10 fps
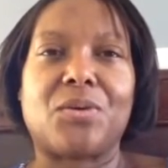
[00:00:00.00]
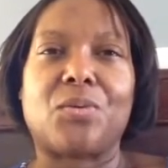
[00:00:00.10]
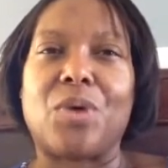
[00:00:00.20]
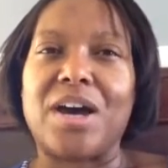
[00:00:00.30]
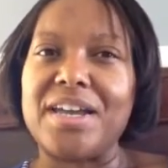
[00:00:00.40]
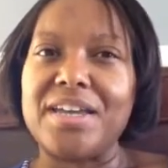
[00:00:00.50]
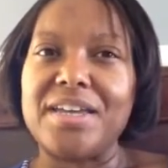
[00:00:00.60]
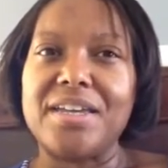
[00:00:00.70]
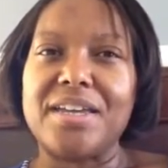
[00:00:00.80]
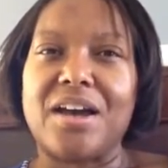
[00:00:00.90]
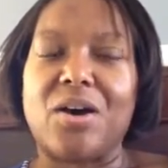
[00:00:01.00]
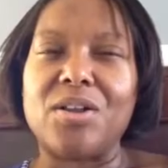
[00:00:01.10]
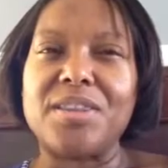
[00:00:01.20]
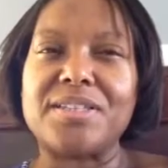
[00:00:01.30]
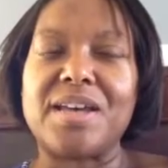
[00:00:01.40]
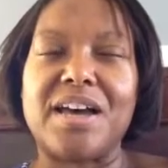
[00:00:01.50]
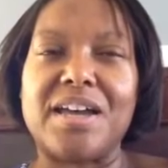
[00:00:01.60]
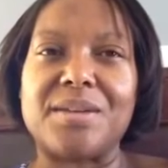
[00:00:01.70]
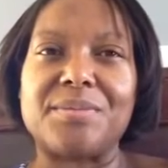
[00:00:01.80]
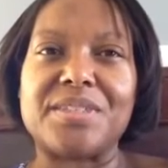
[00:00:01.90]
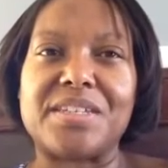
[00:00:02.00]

why all the times